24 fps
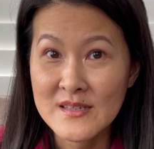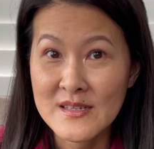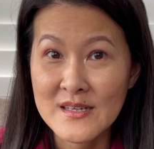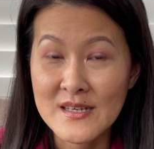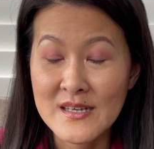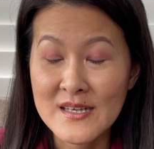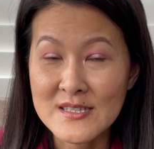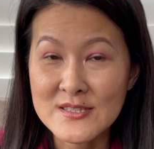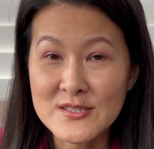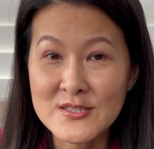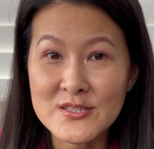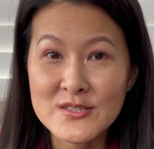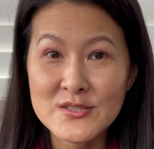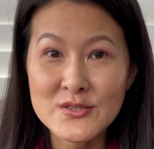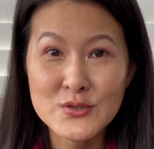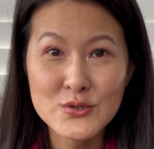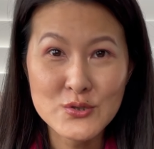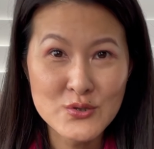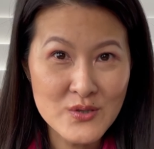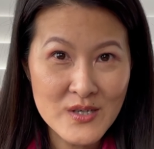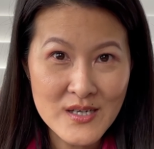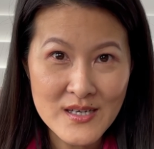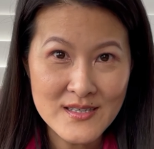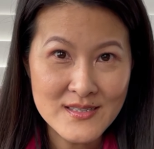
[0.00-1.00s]
and just
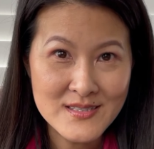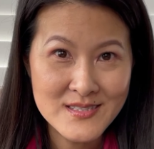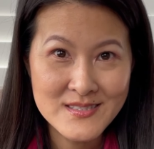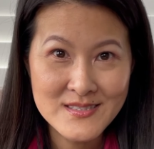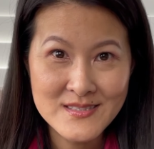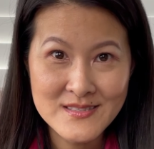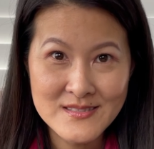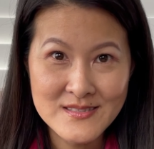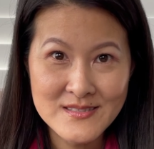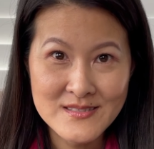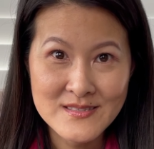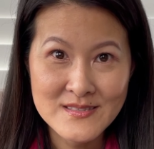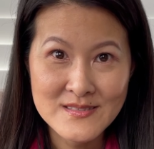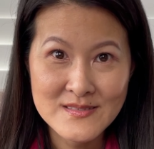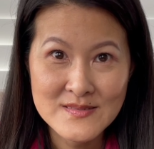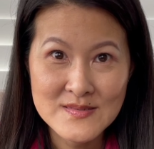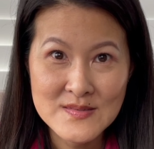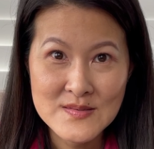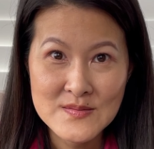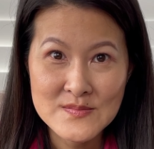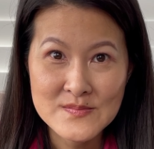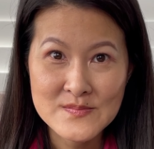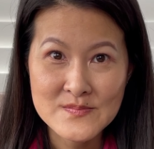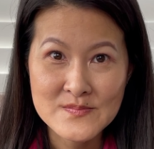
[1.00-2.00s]
trust
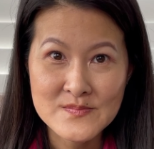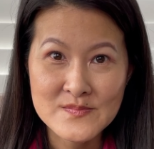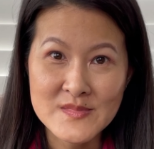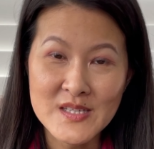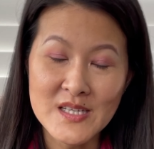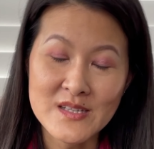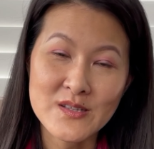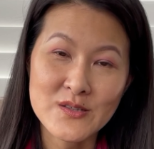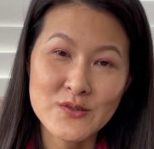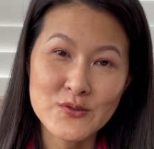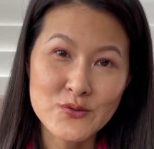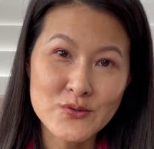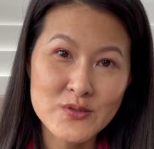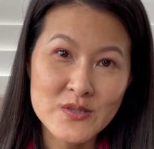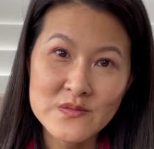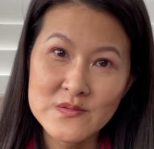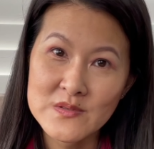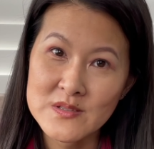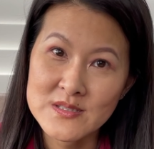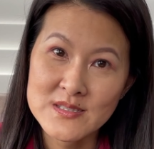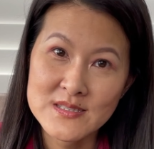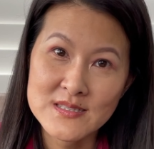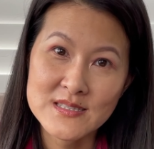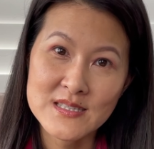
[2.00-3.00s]
that the
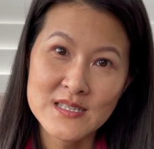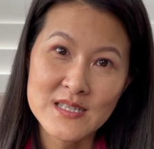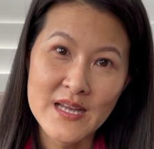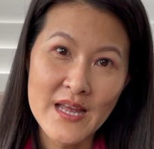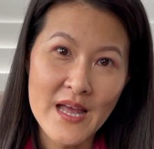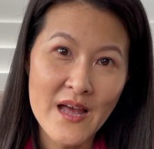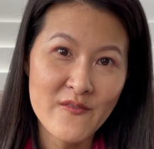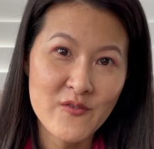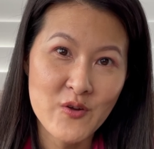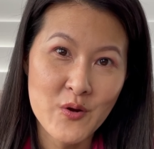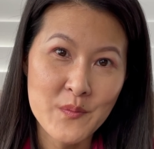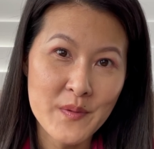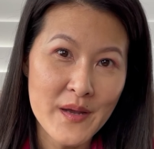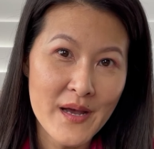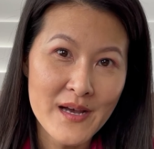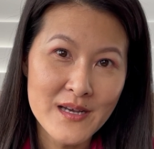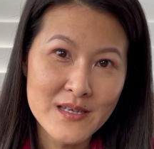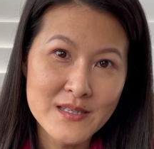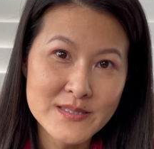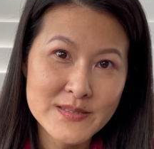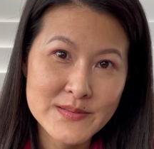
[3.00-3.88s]
universe is going to have your back.